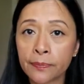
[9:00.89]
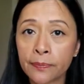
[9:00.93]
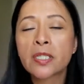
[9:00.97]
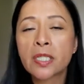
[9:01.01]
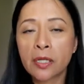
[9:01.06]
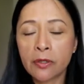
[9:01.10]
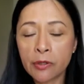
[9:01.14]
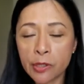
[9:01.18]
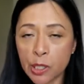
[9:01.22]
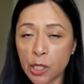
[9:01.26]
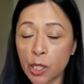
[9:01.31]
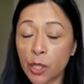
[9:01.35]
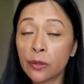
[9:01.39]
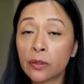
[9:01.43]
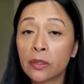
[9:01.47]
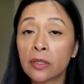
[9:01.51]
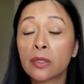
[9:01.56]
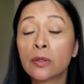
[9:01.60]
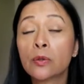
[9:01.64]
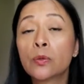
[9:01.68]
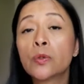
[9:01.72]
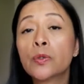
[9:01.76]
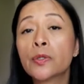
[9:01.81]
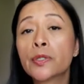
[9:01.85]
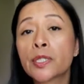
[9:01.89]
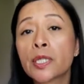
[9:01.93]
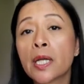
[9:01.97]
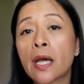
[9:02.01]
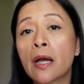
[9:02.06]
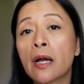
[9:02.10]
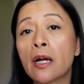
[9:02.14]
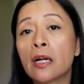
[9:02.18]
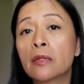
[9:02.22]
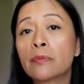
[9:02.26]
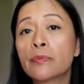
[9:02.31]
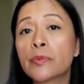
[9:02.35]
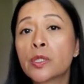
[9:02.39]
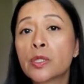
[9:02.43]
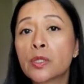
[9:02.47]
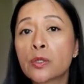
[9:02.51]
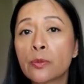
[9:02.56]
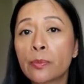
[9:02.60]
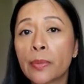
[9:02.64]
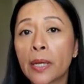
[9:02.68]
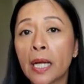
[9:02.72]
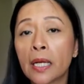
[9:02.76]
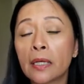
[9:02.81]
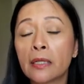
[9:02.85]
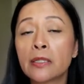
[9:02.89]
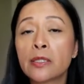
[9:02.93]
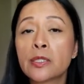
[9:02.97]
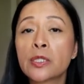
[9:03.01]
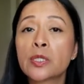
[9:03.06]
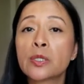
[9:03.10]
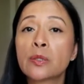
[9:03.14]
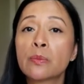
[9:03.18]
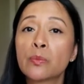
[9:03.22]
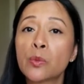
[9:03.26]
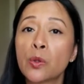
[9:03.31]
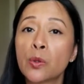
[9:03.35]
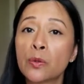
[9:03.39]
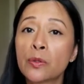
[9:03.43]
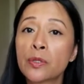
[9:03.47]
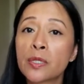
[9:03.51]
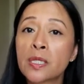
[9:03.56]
Serotonin also helps to balance the more